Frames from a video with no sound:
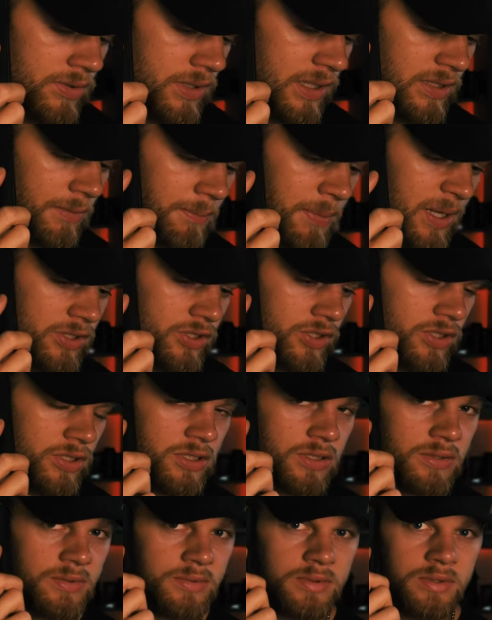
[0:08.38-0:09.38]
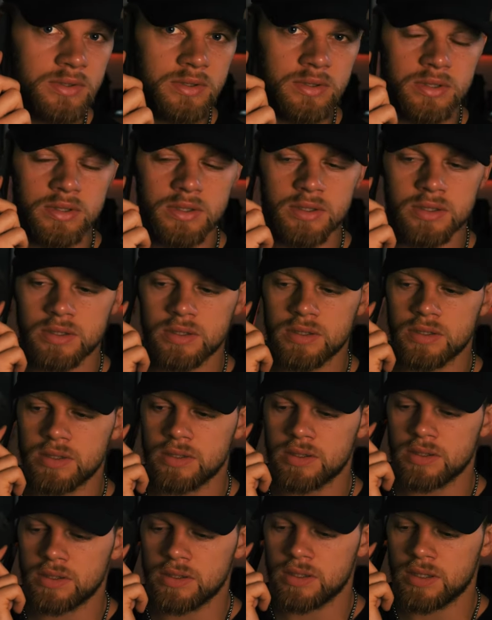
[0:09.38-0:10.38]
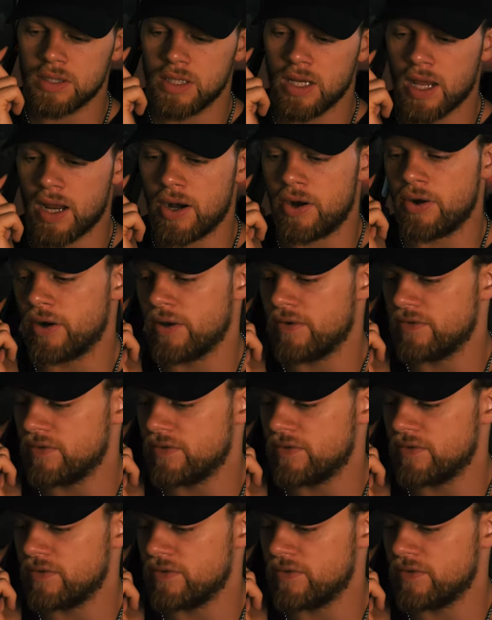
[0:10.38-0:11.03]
take some pictures? I heard